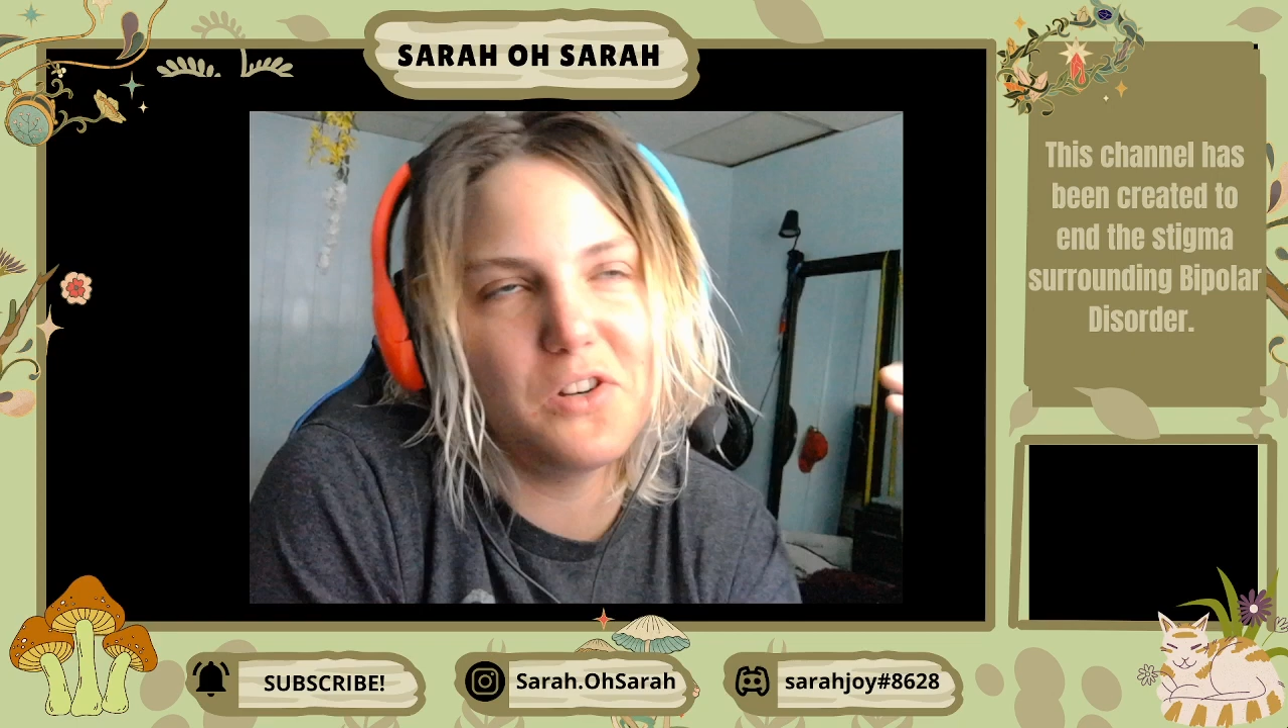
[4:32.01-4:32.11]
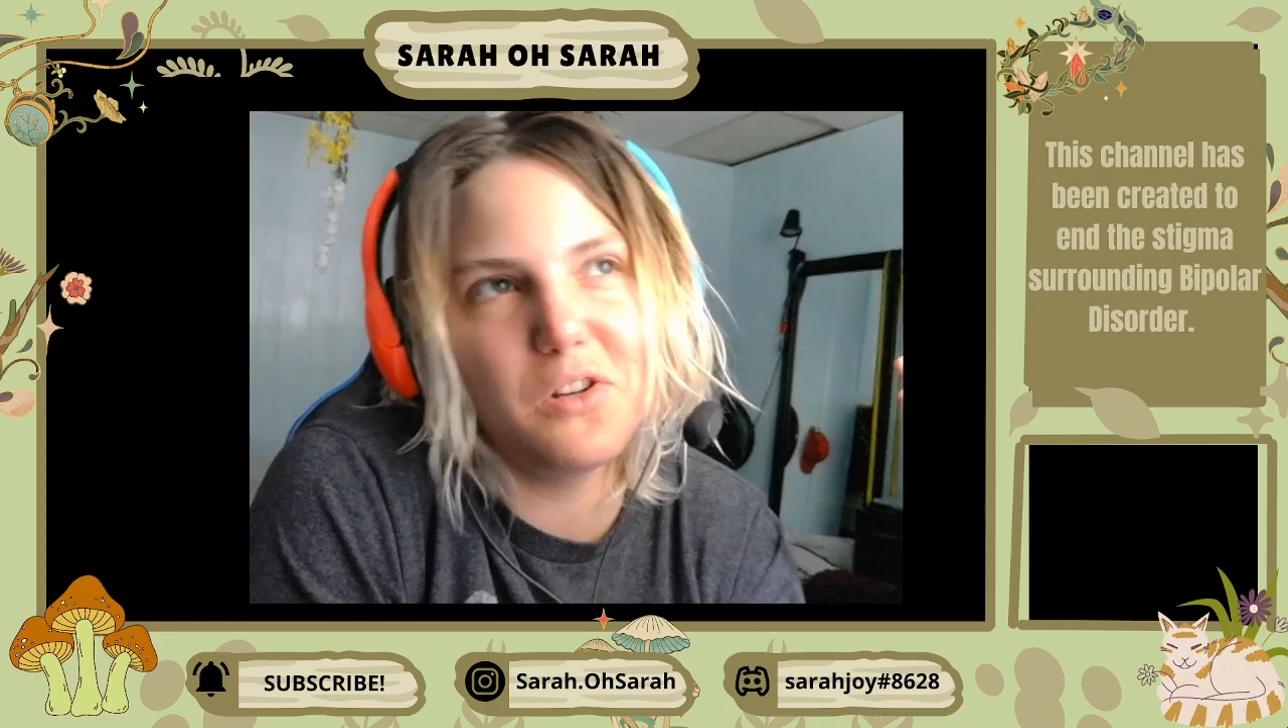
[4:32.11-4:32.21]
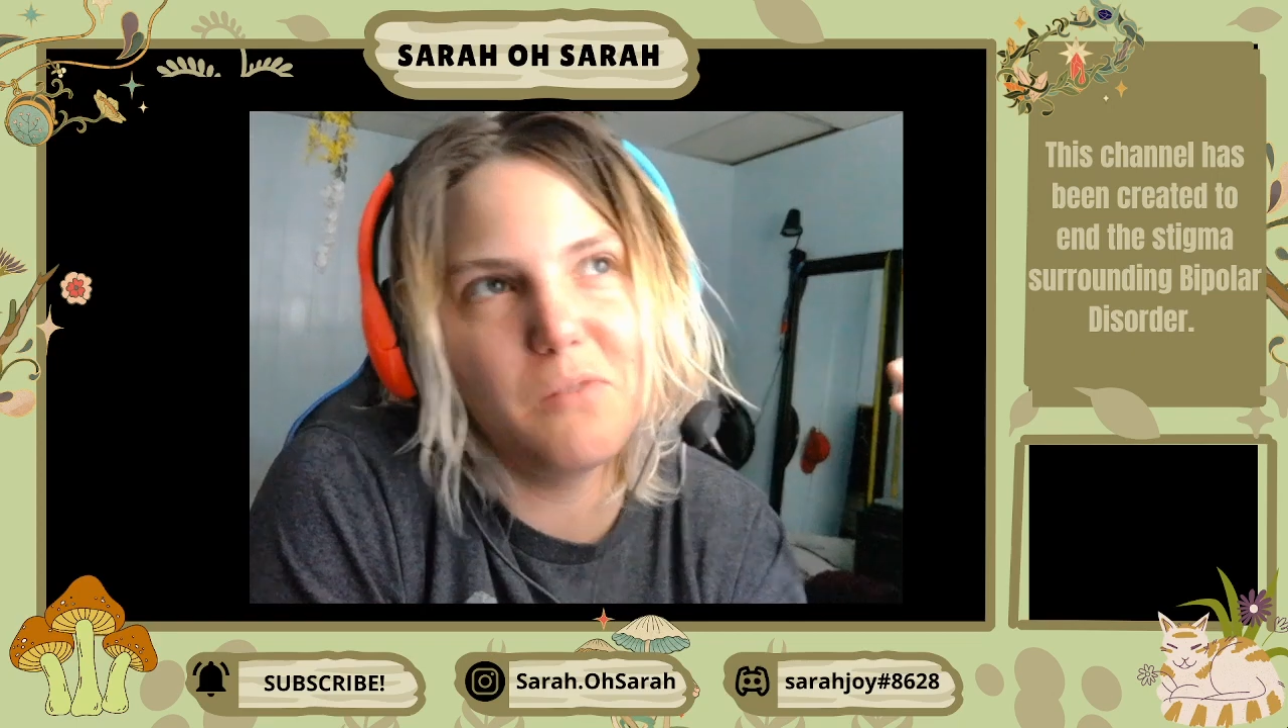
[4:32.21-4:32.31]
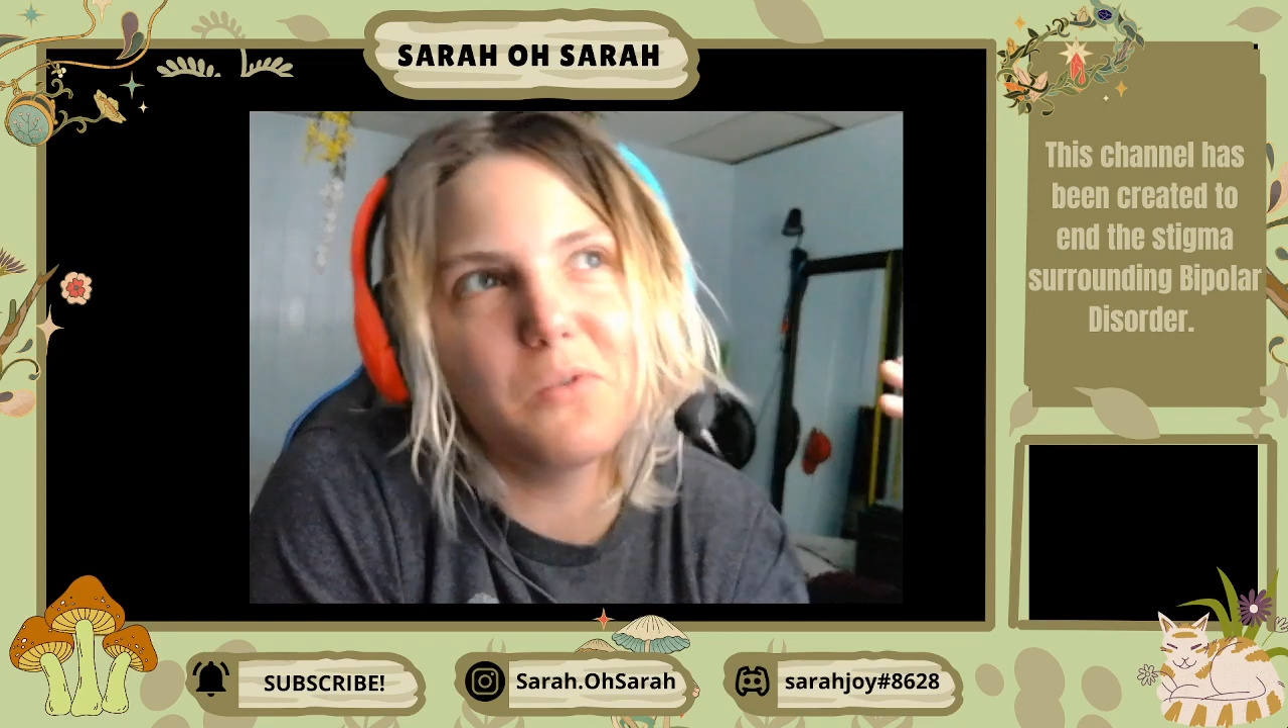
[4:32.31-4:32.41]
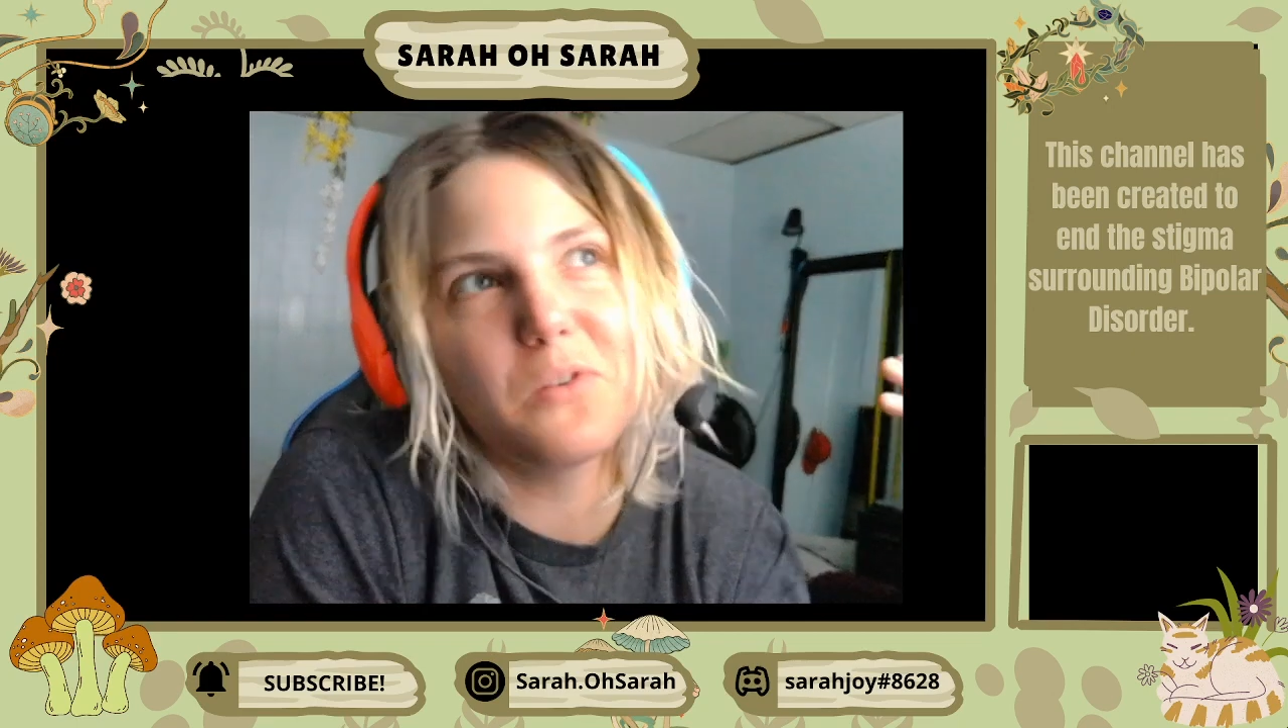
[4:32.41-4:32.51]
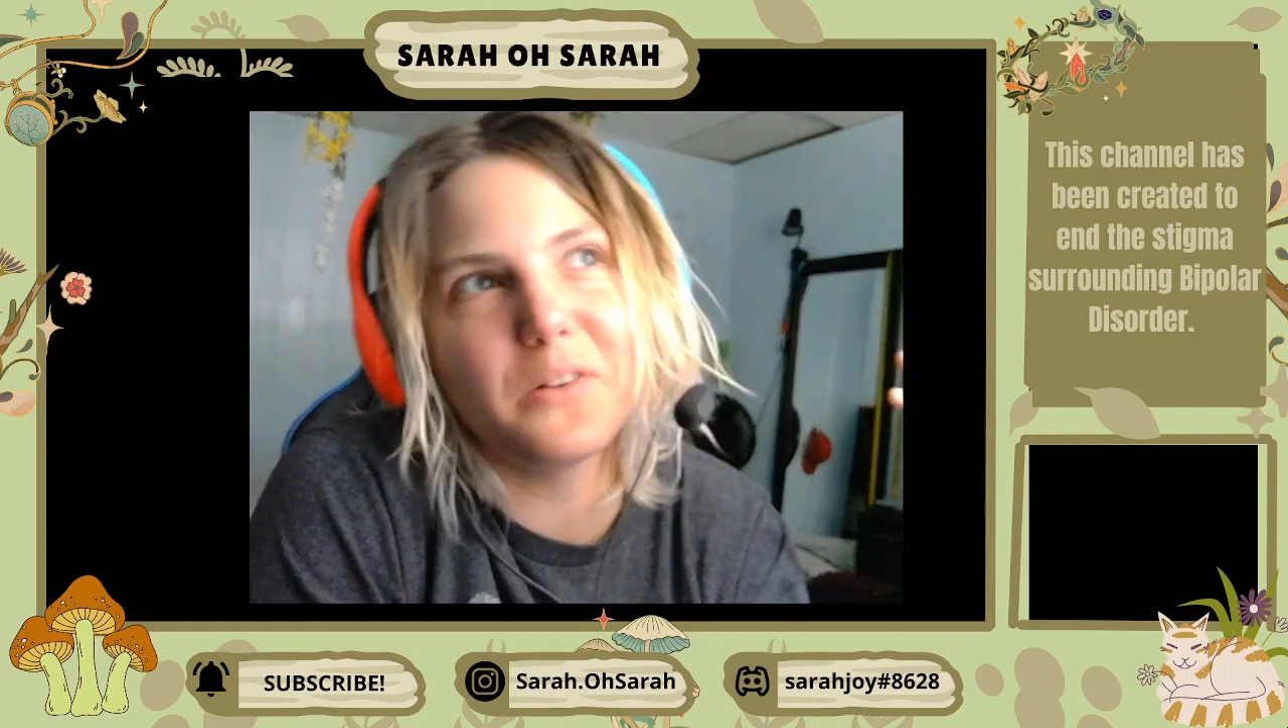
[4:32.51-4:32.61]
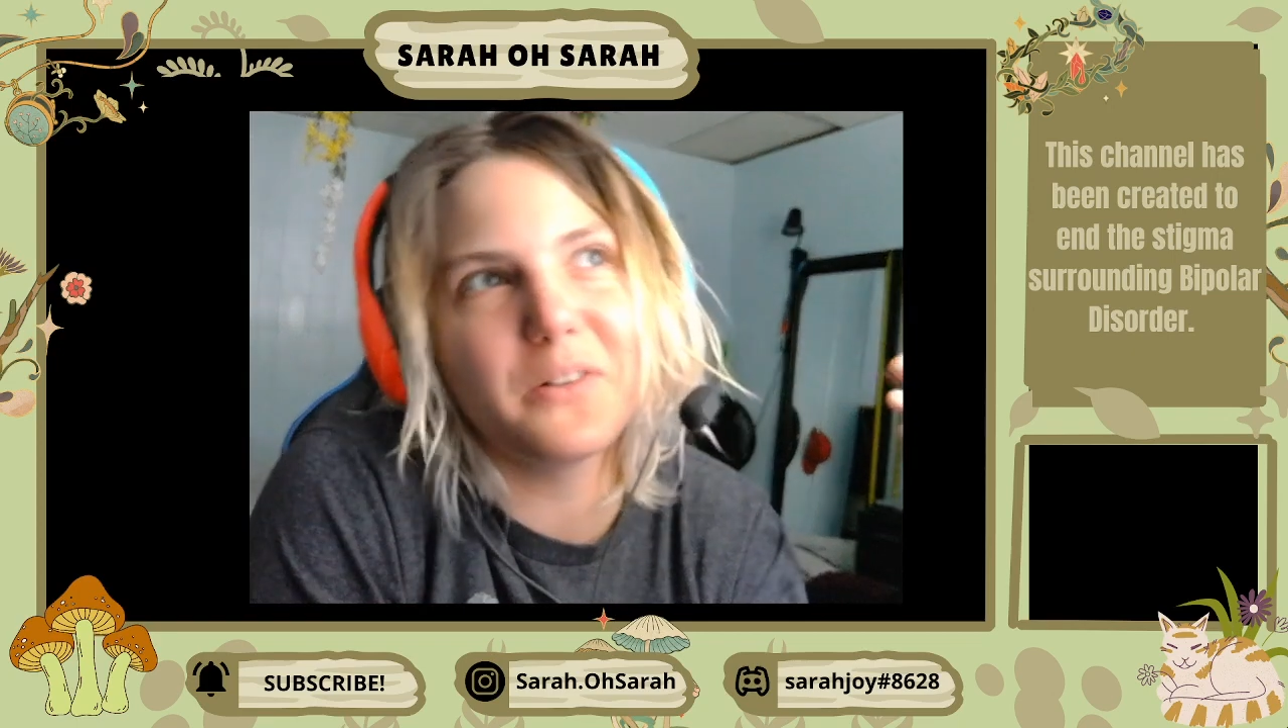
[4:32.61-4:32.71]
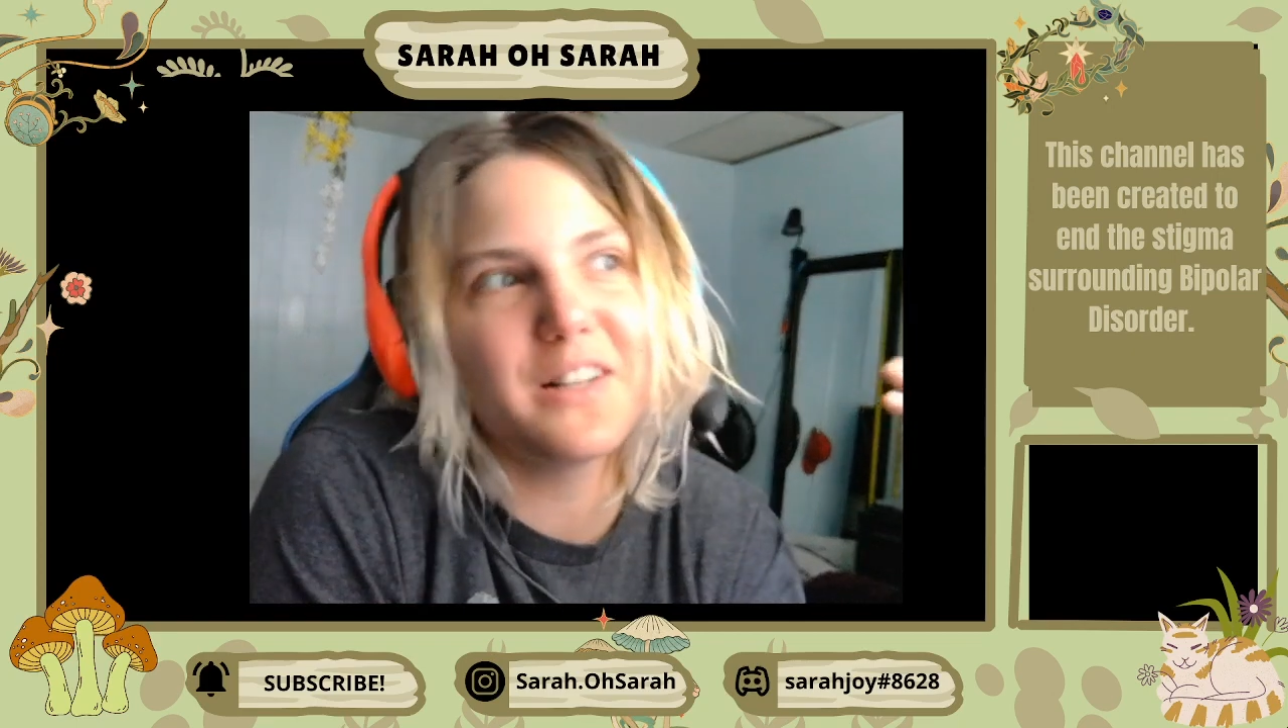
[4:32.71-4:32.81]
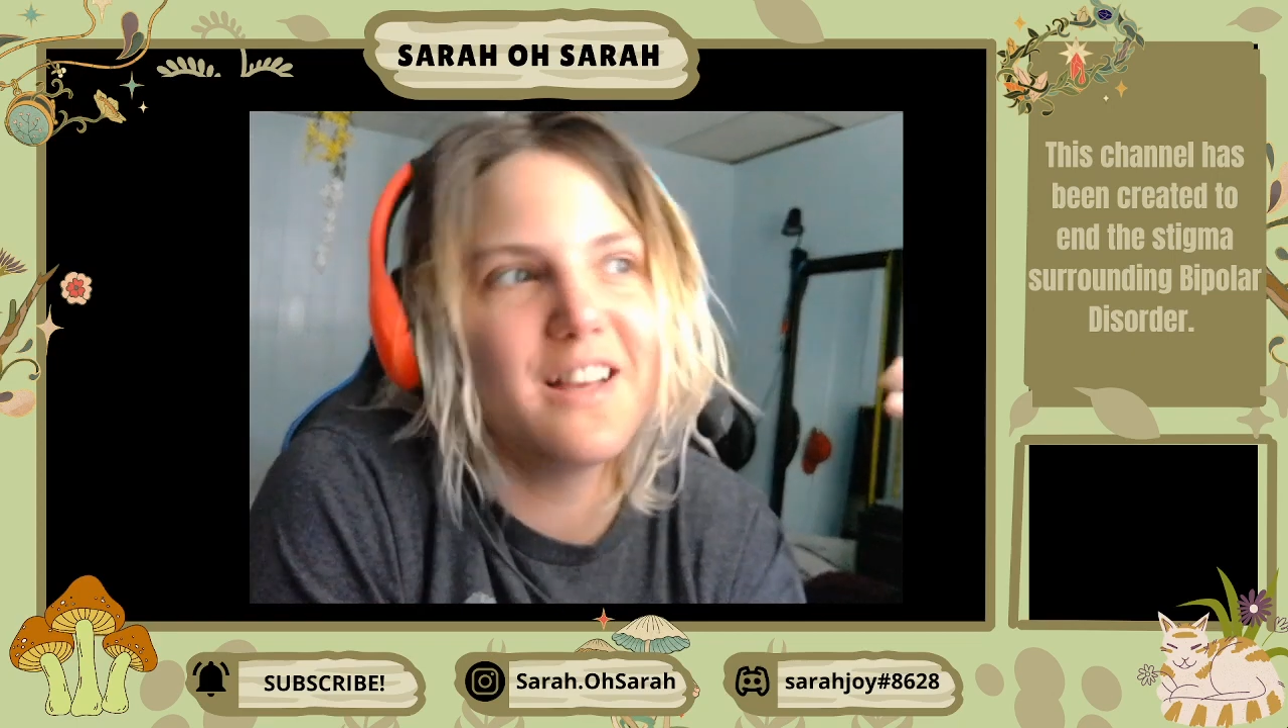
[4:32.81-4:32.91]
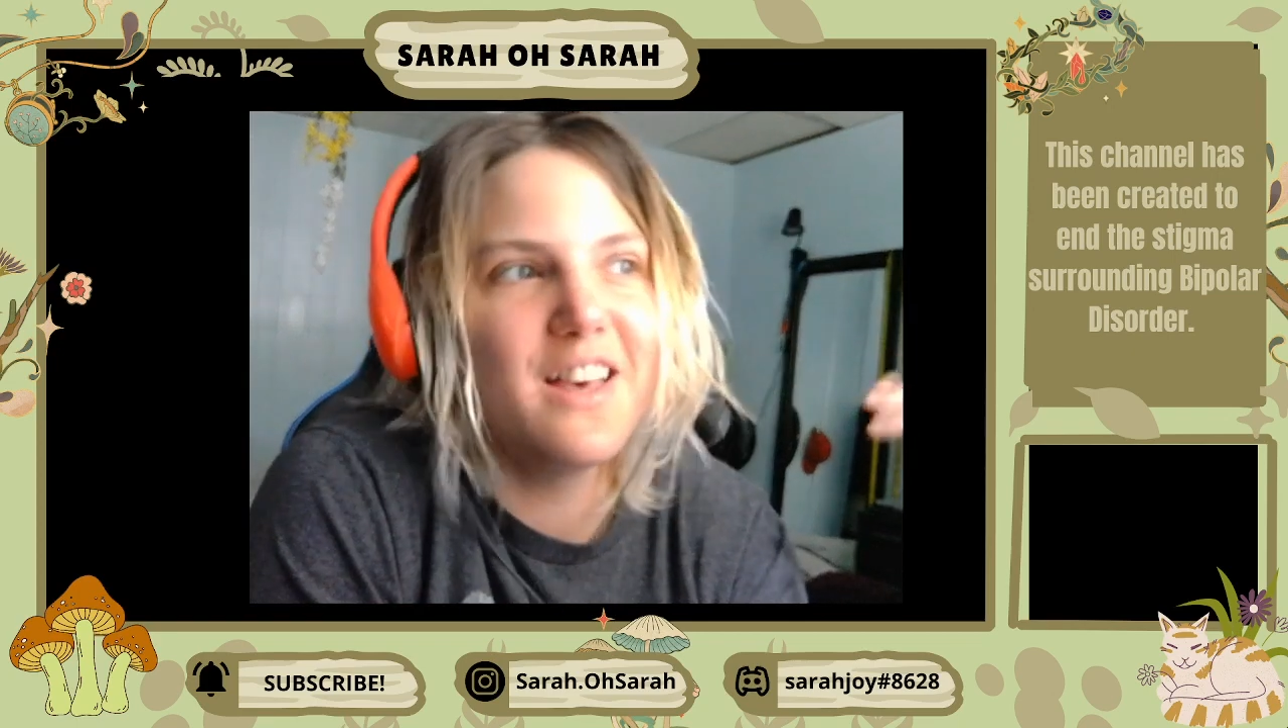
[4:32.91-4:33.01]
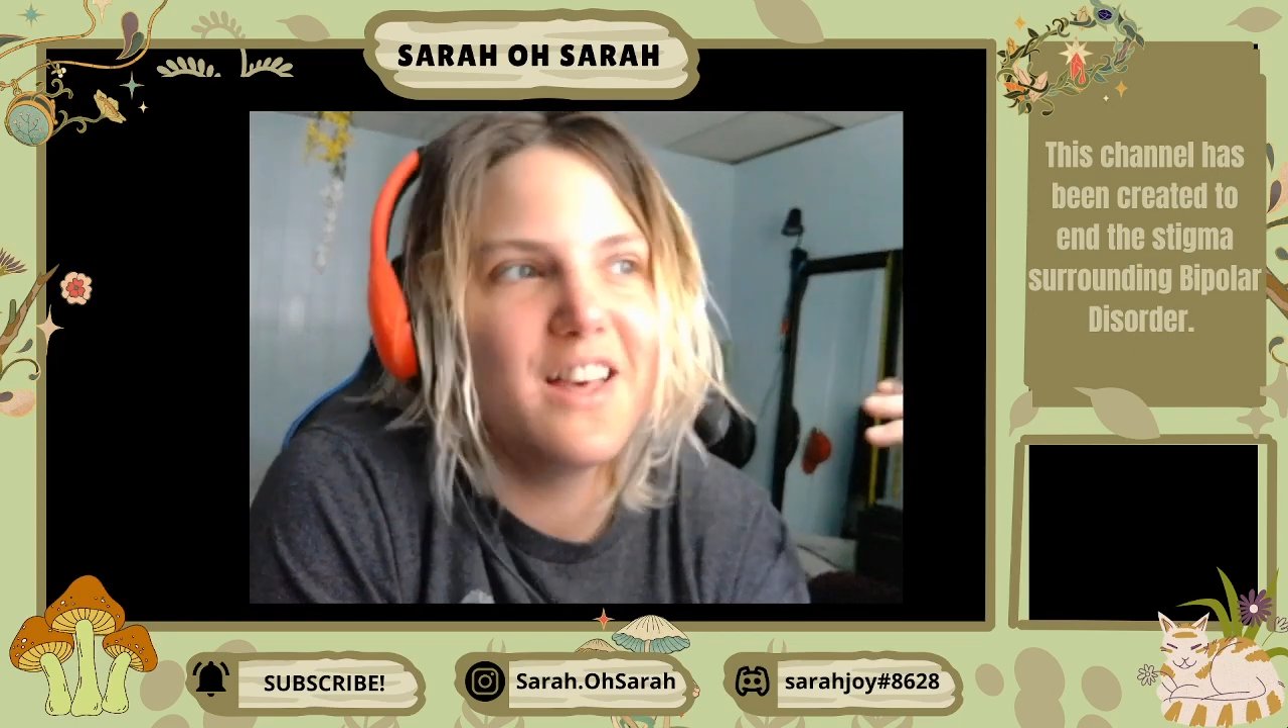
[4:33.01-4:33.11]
anymore, or